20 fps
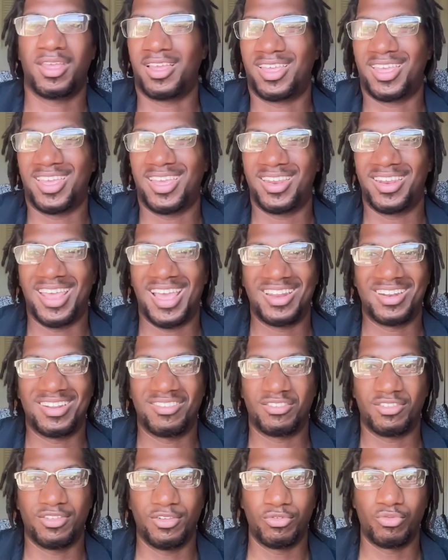again, that
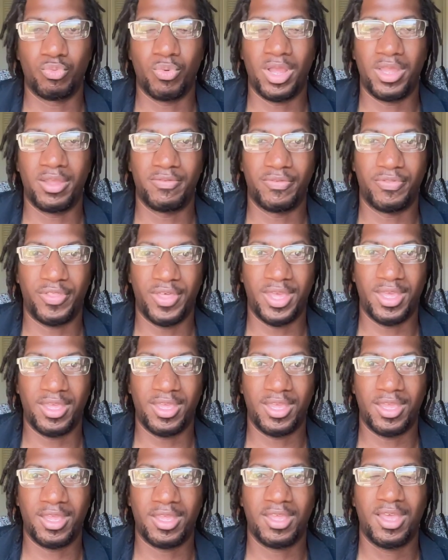is his way of
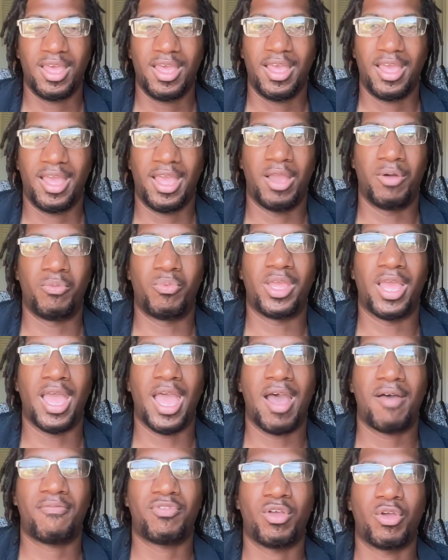thinking, and we
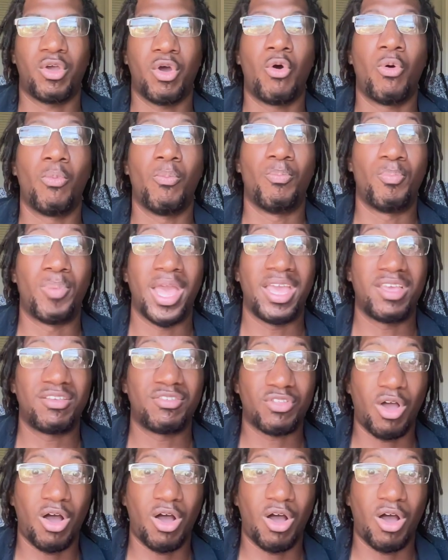have to go based